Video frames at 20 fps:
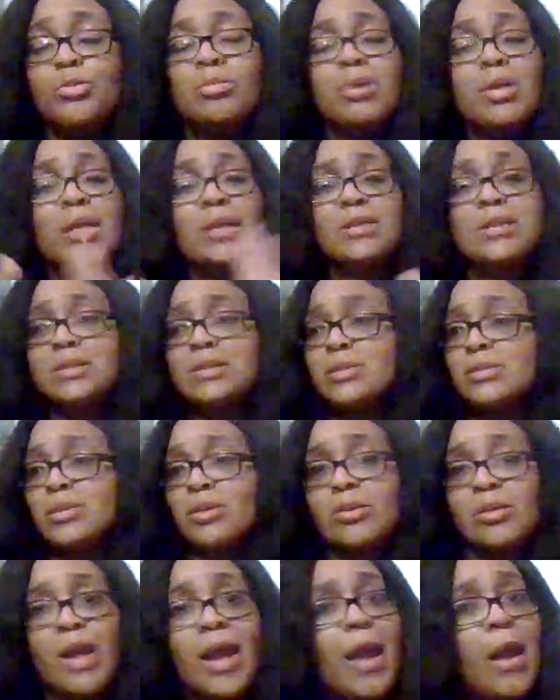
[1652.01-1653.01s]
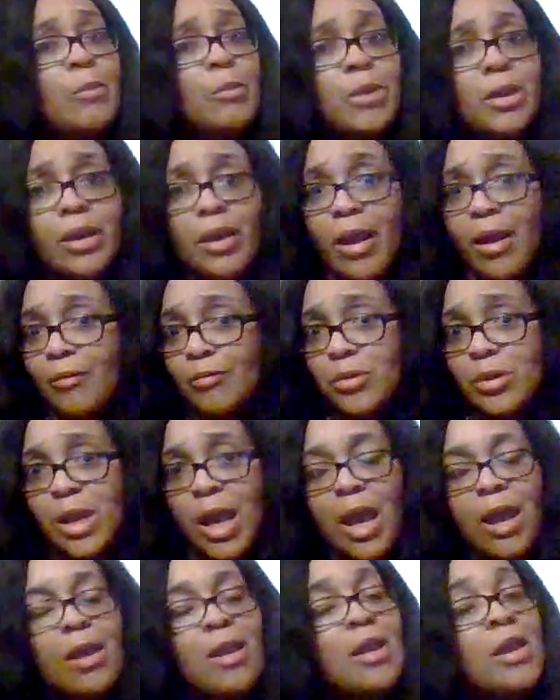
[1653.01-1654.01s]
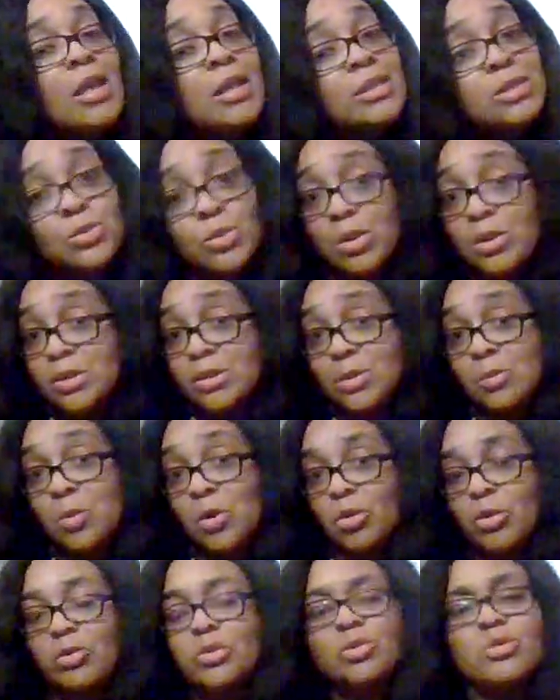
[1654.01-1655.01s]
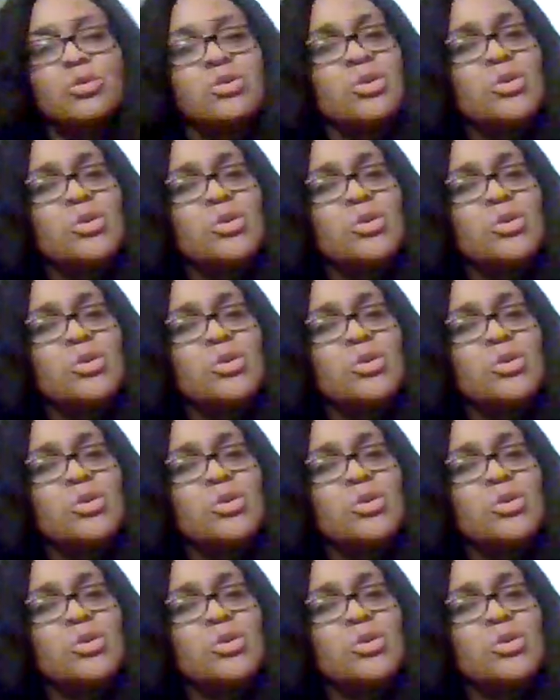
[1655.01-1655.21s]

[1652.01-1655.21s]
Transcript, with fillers: Blessings are happening every day, as well as miracles.